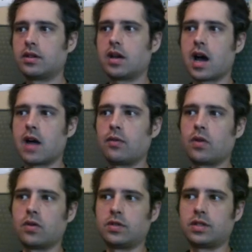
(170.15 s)
I
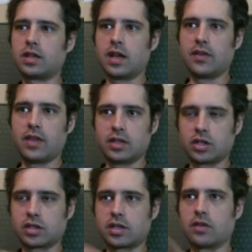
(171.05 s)
wrote and then
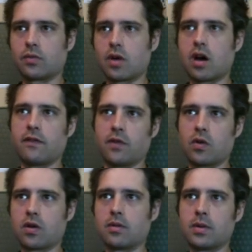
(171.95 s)
just in the raw
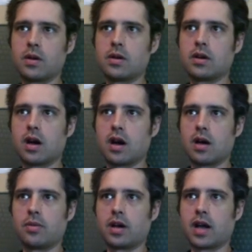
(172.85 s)
form
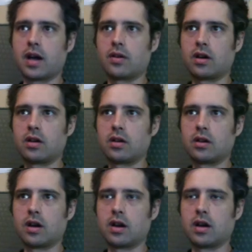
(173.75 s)
put out
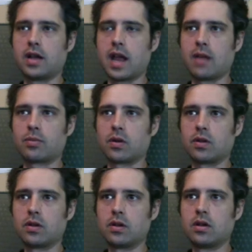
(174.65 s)
in April.
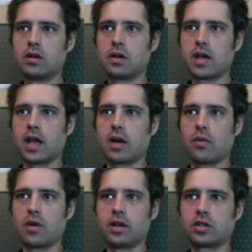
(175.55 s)
And I
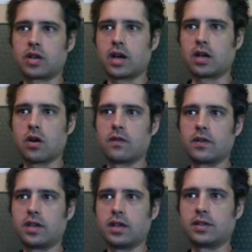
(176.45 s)
wanted to try to go over
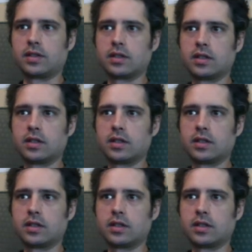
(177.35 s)
these.